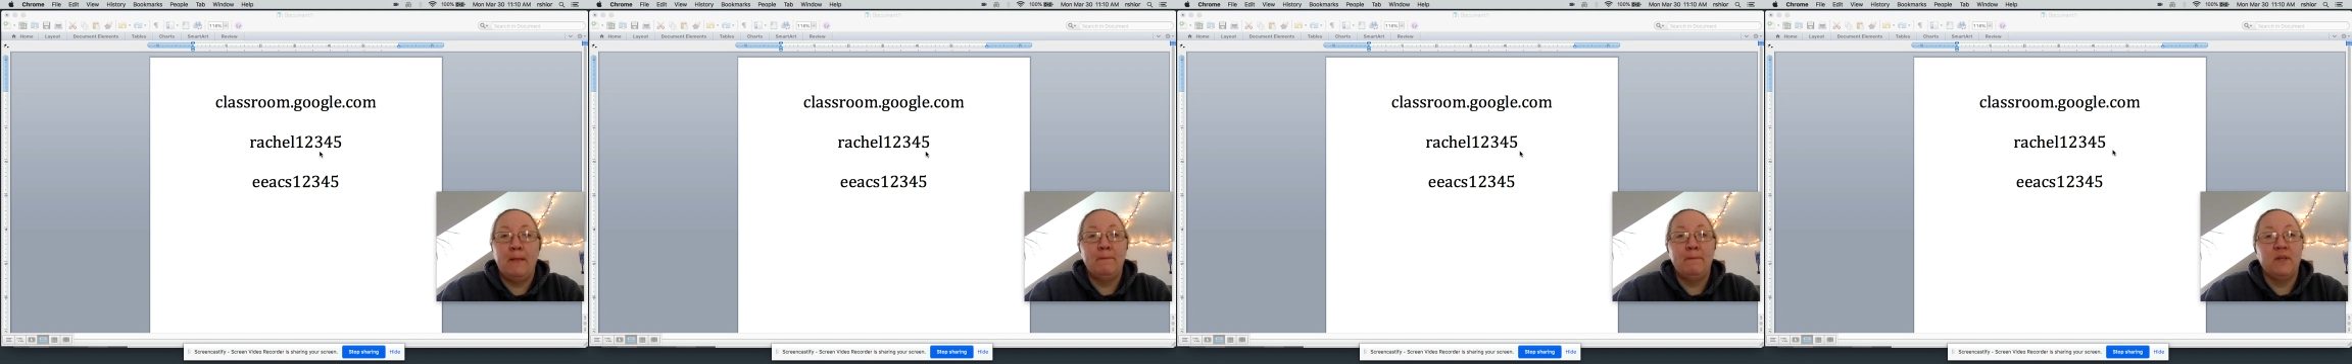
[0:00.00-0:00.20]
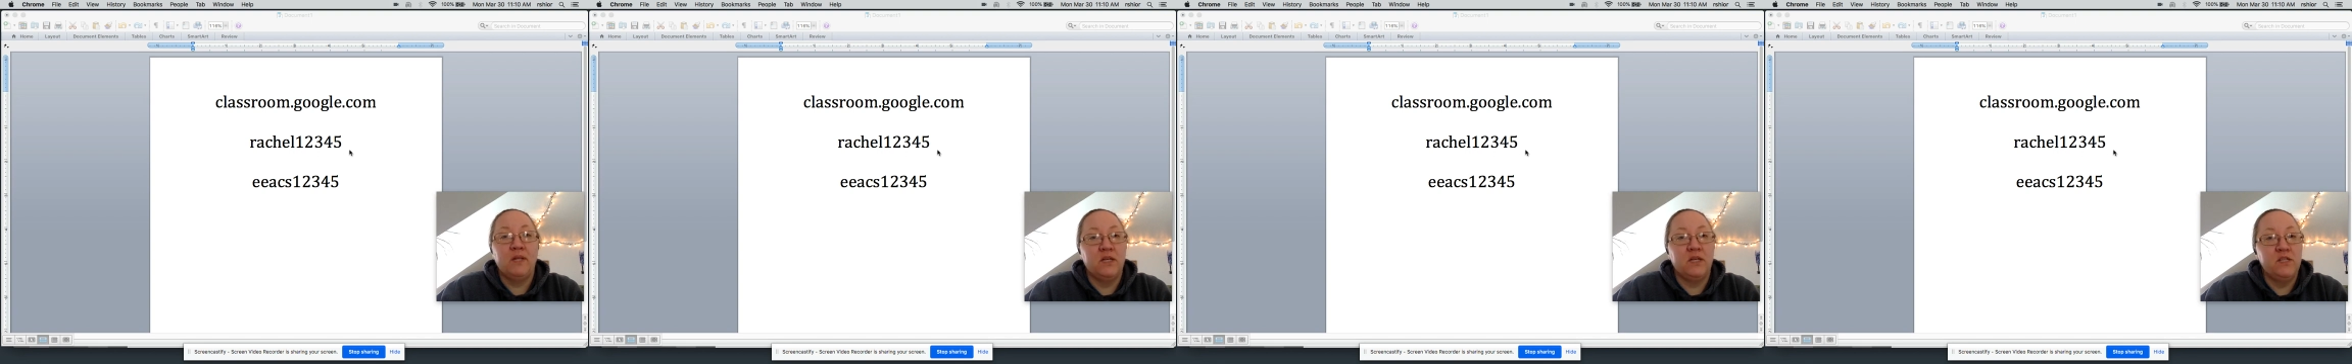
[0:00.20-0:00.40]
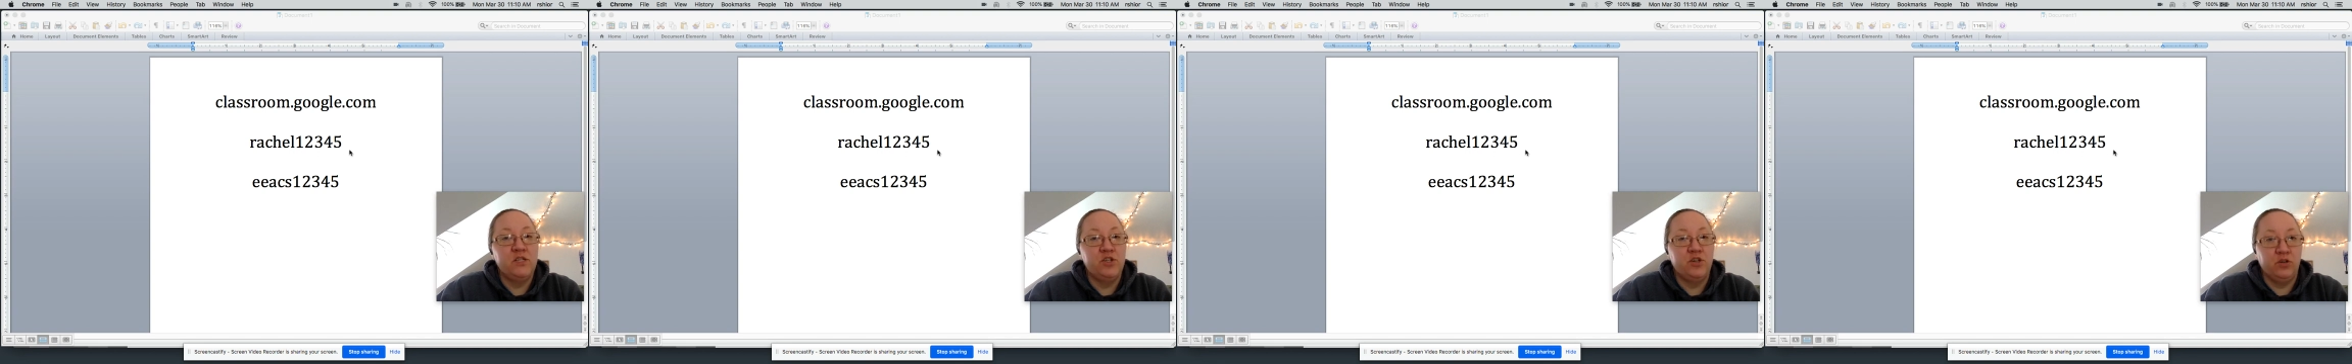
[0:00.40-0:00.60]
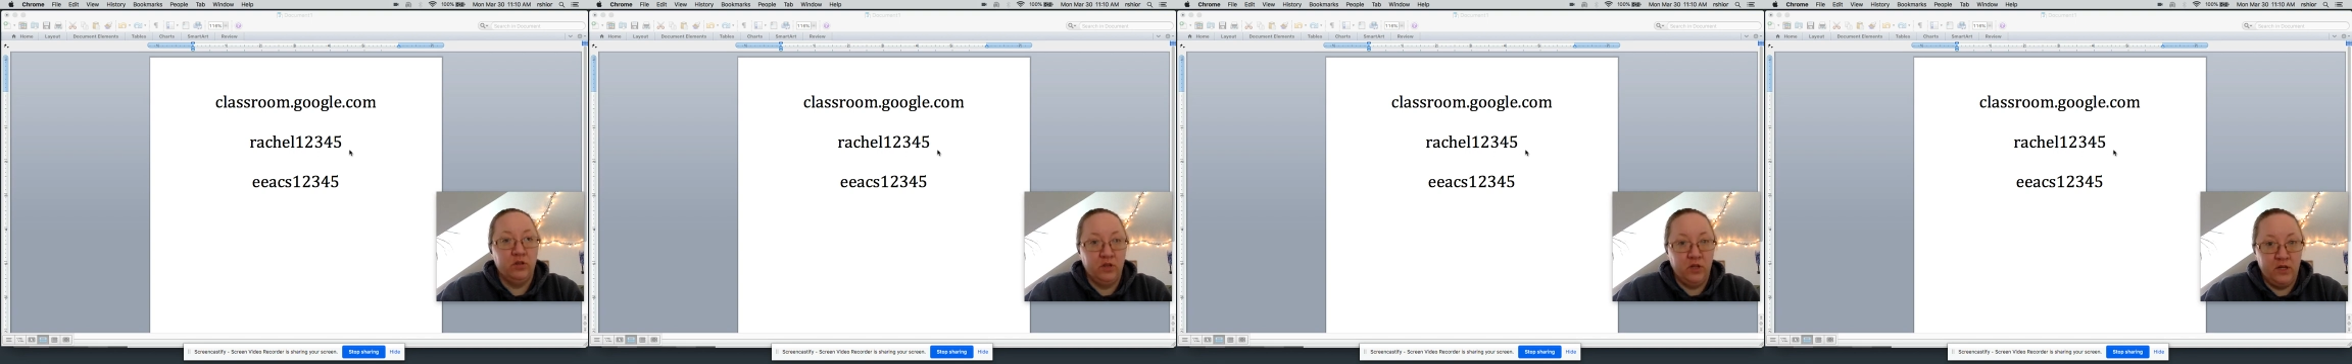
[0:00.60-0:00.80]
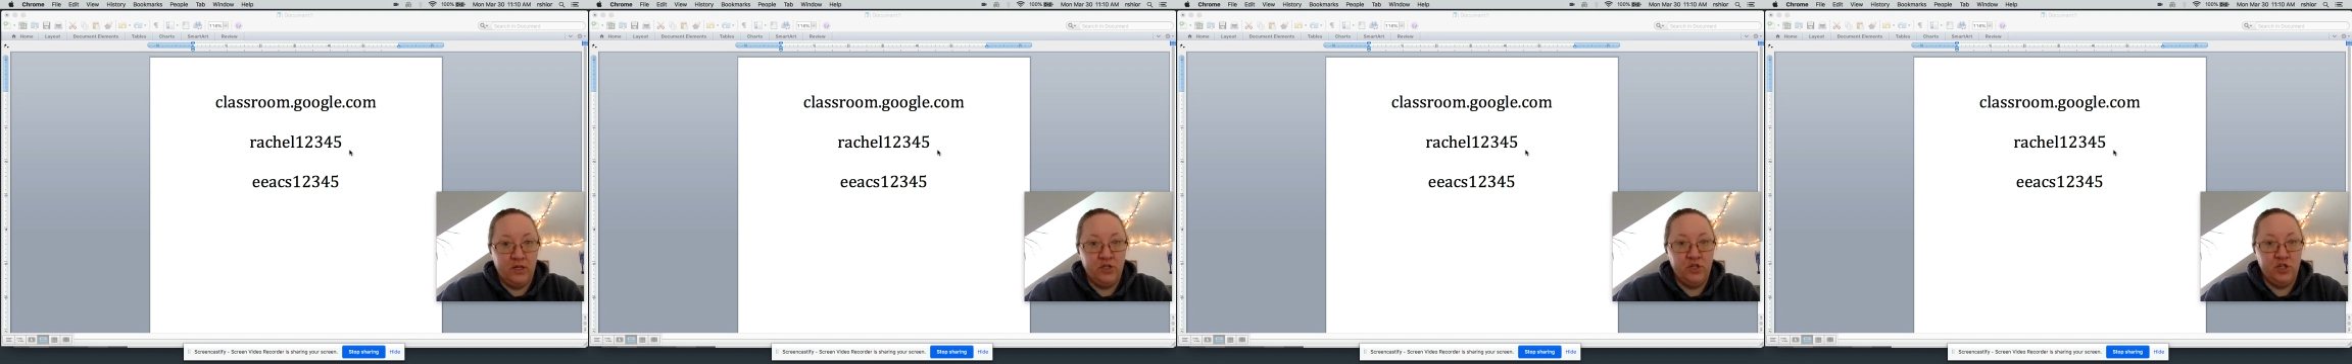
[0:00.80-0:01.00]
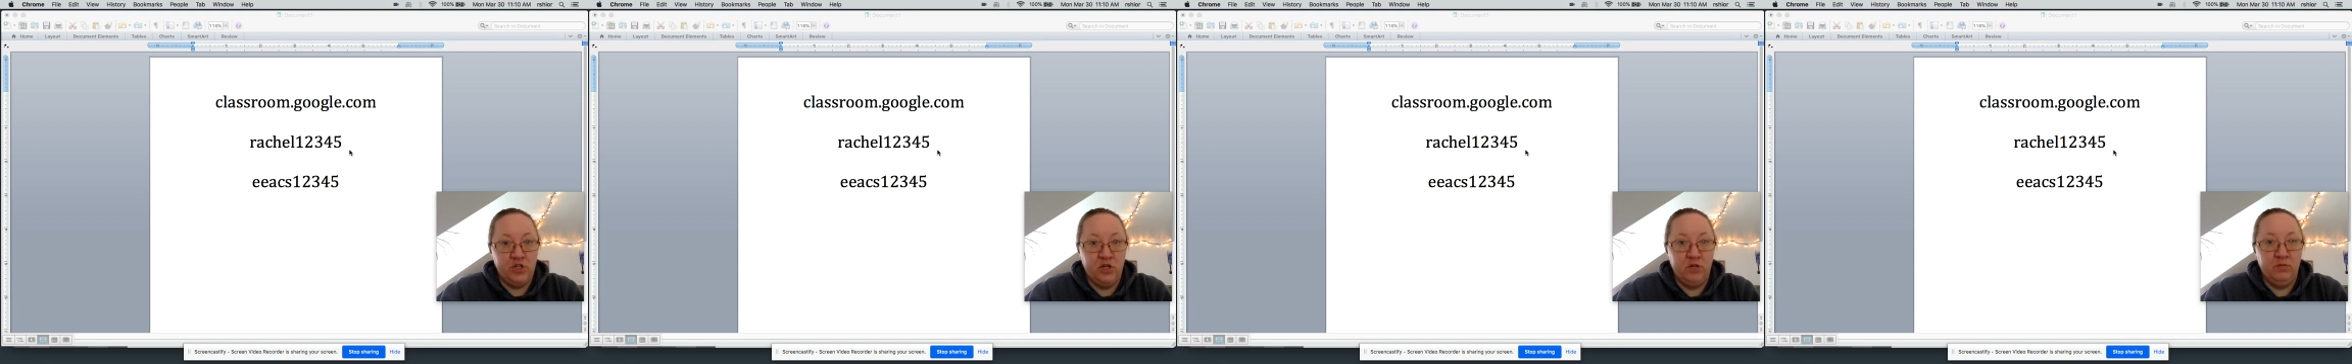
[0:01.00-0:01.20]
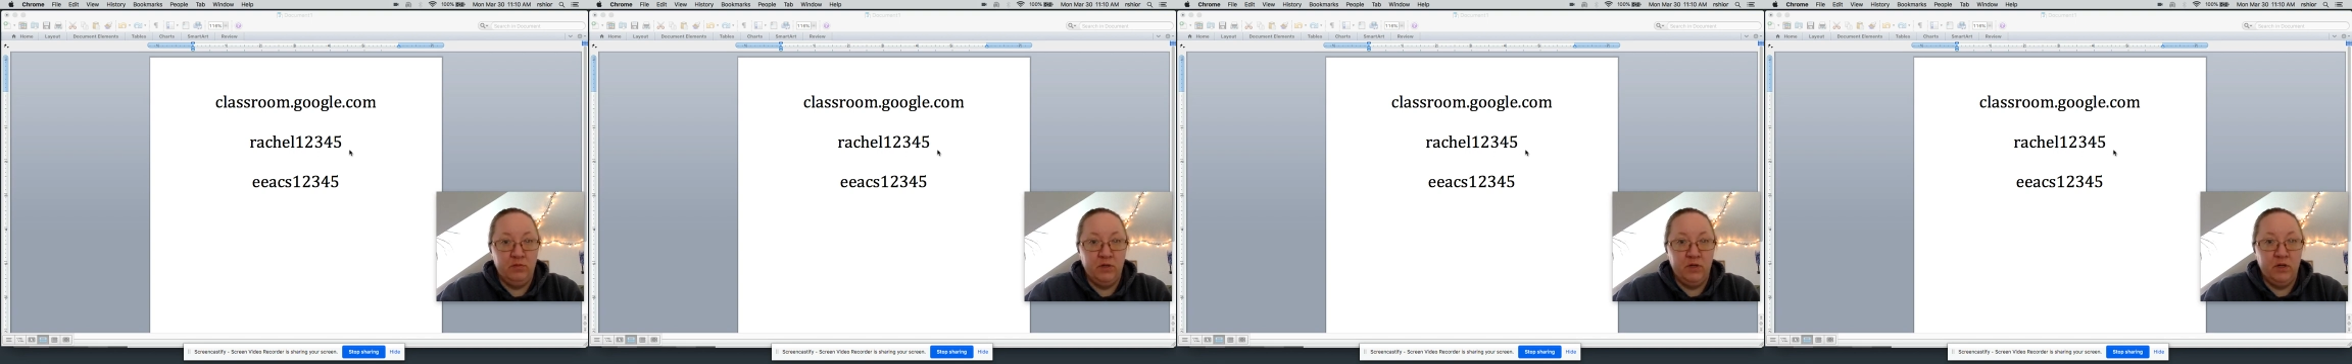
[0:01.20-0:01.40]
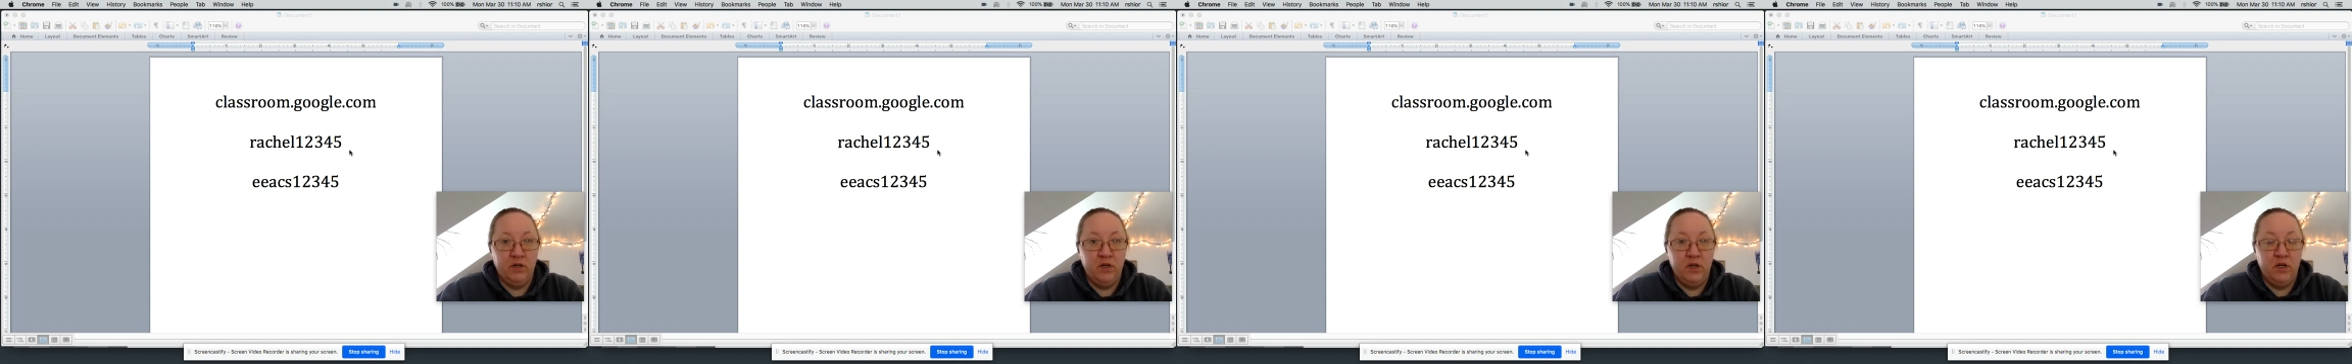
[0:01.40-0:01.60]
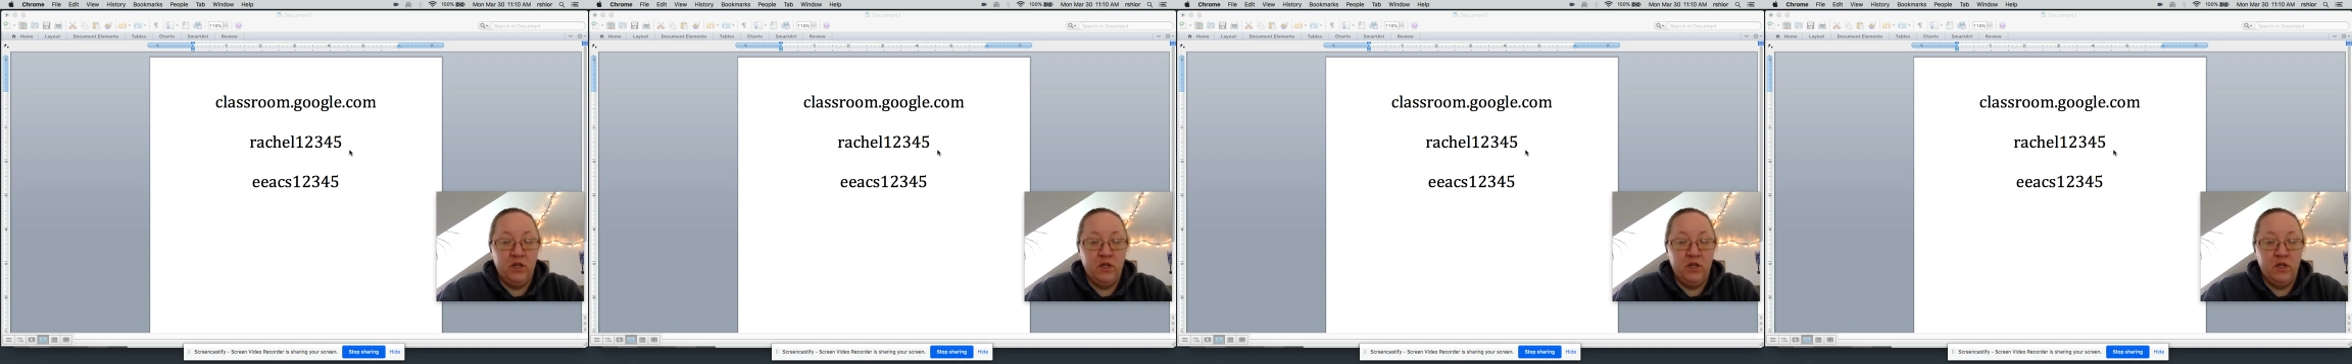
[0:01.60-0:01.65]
plus your lunch number.